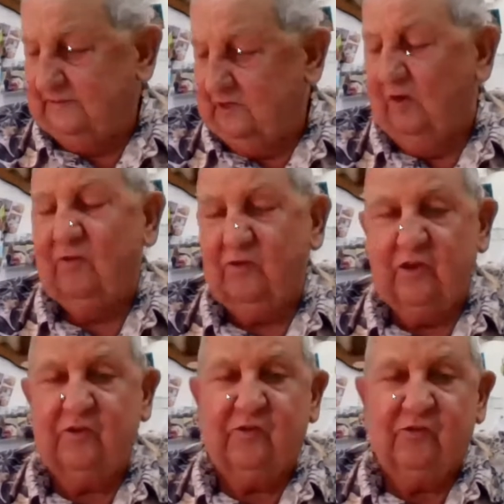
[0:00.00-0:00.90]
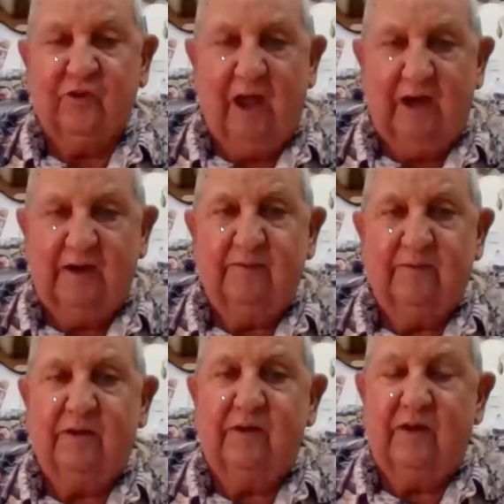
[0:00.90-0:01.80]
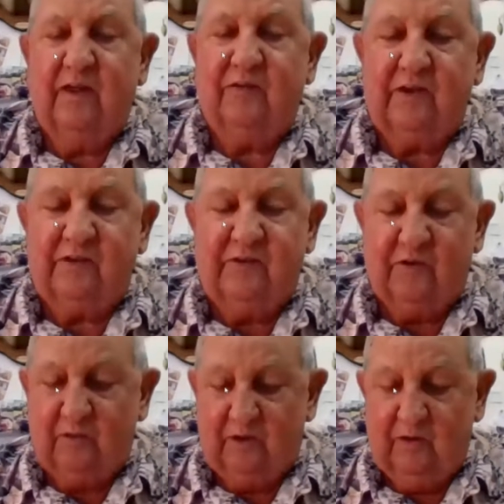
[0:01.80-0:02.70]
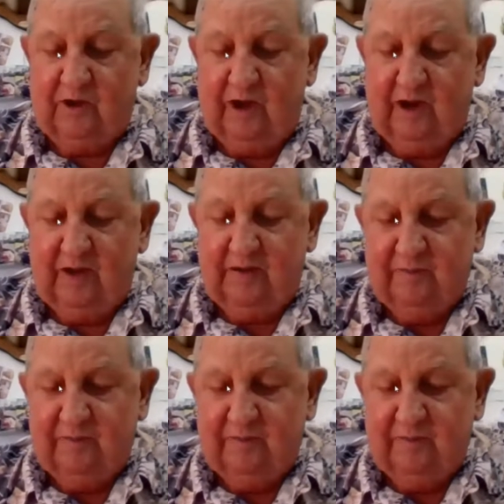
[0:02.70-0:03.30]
Clifford's sister's got it, but I think she's going to be okay. And